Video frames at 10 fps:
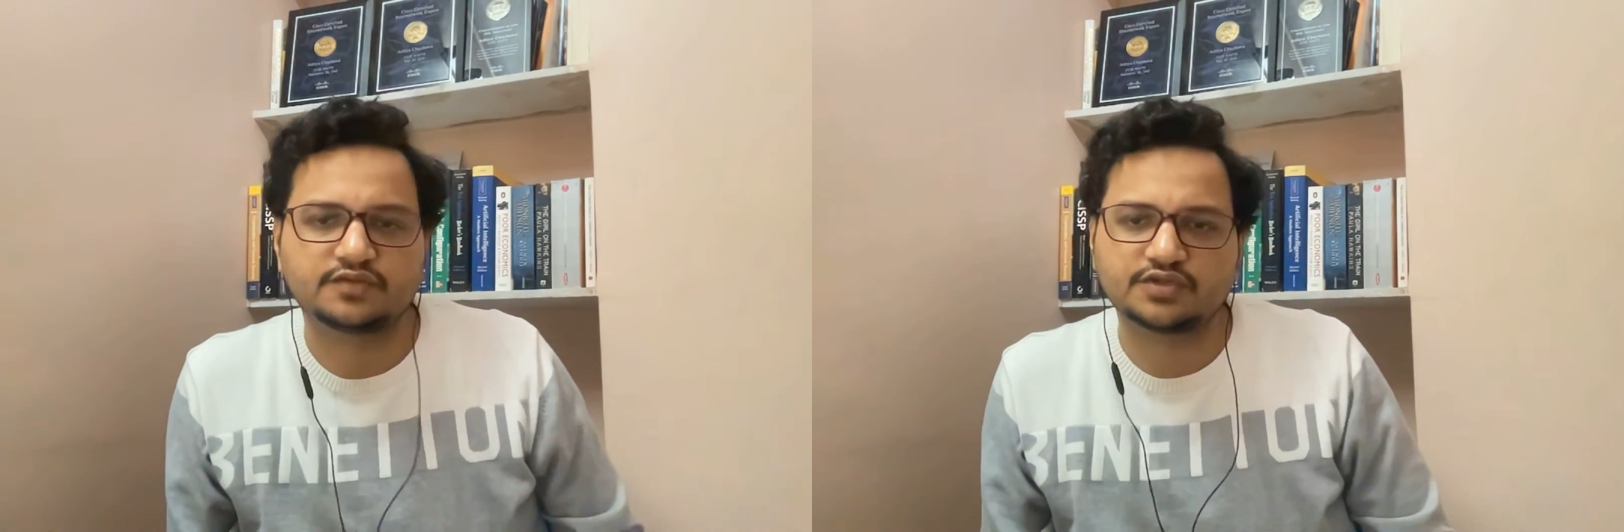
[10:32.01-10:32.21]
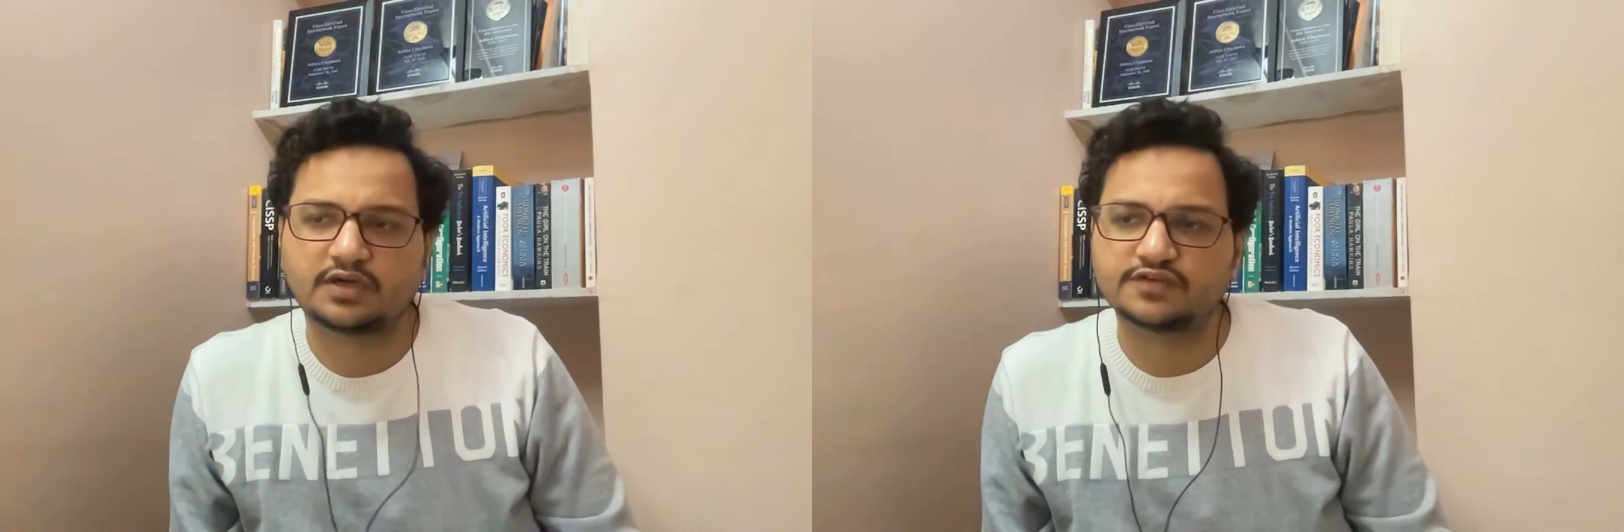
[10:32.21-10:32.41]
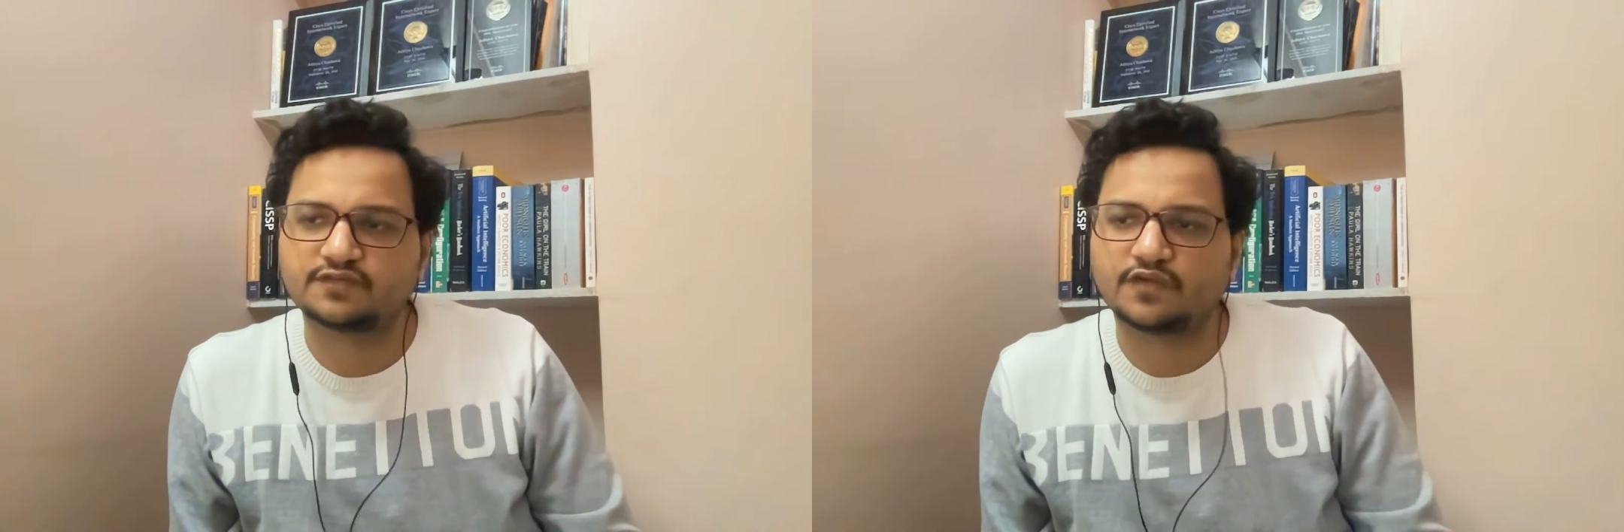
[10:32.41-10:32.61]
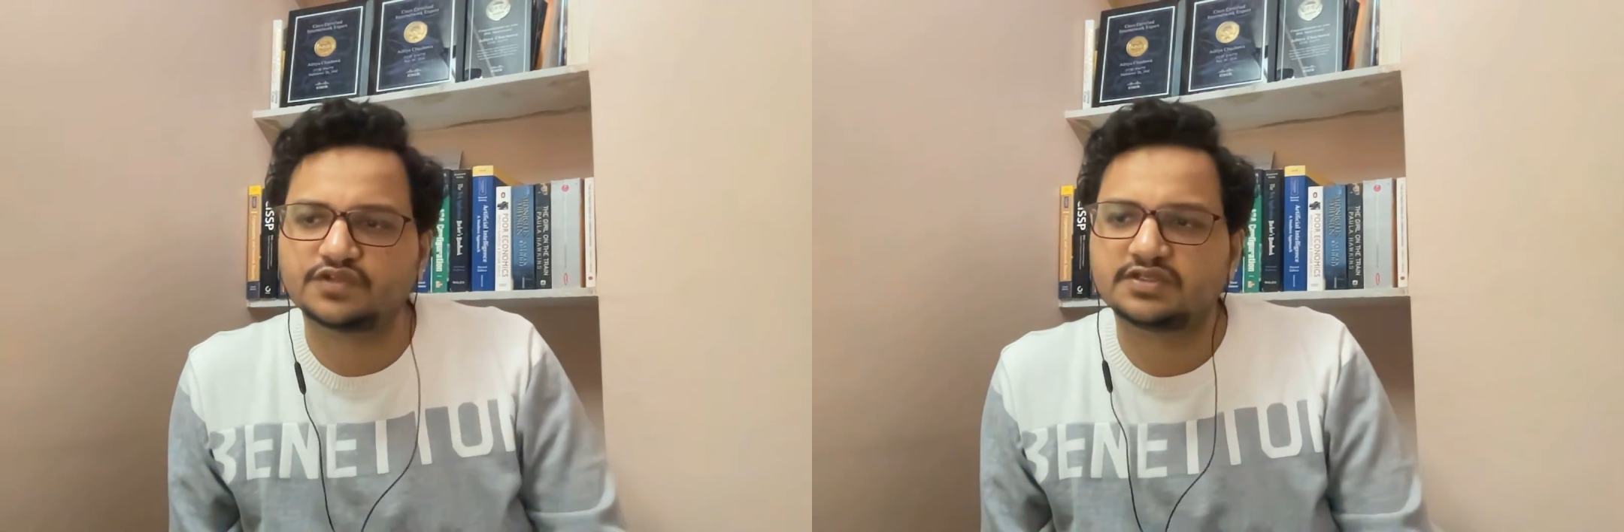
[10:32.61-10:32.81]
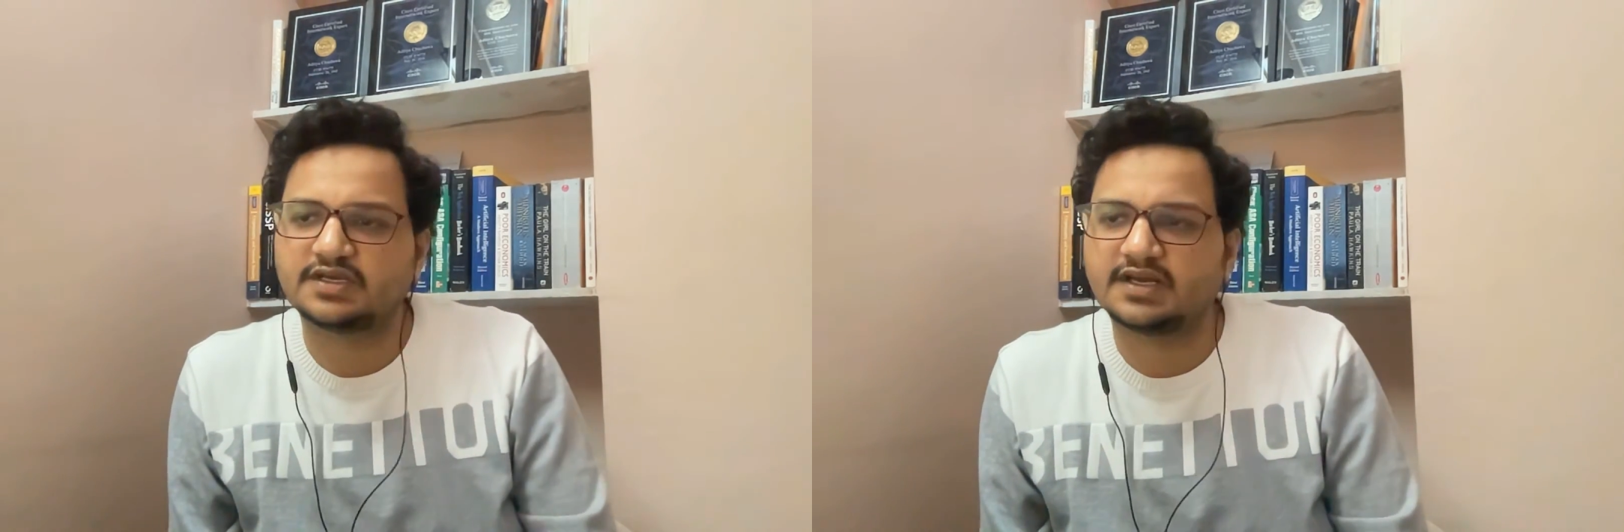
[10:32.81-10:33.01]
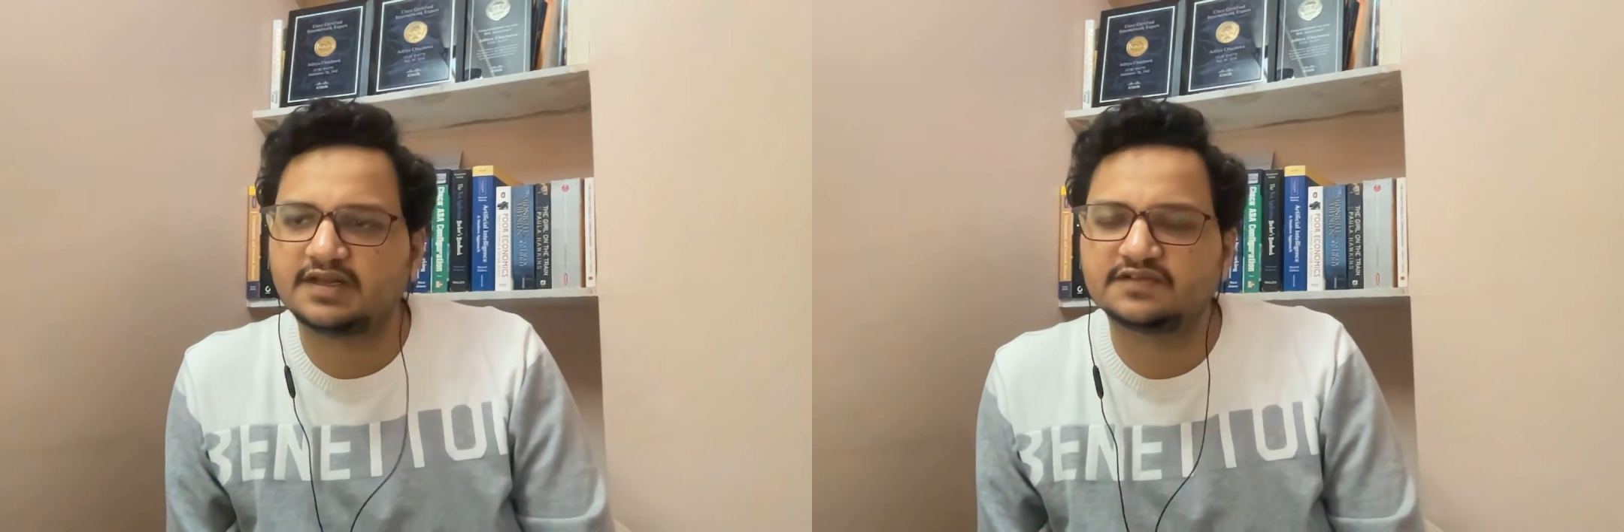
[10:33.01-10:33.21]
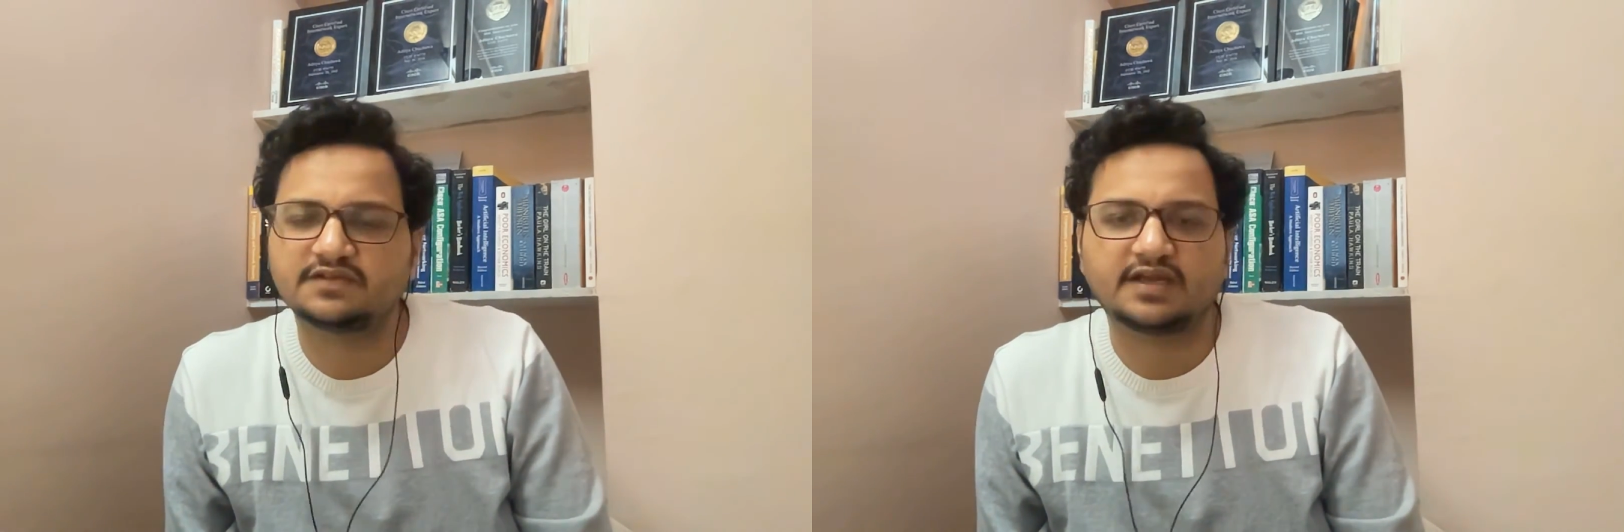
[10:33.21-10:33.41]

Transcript: So I was watching Cali's and